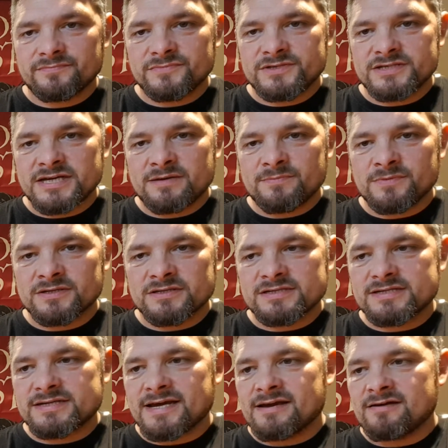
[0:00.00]

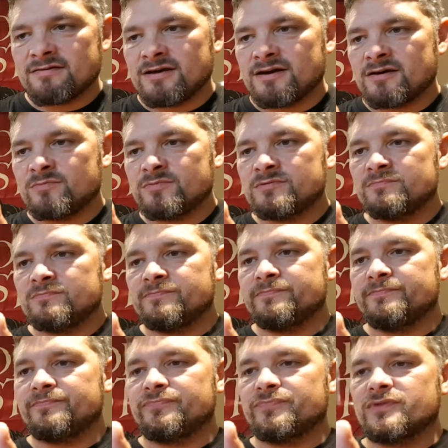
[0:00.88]
Demons Down album
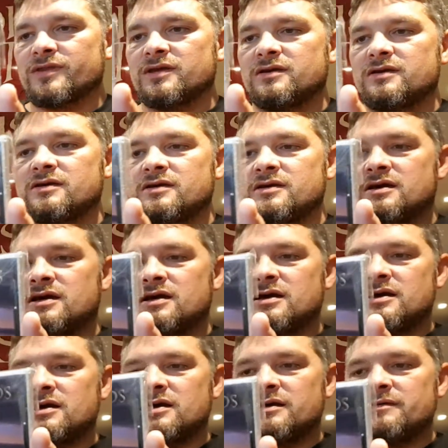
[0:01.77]

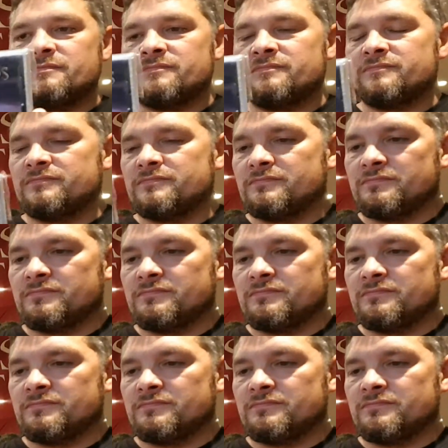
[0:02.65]
um,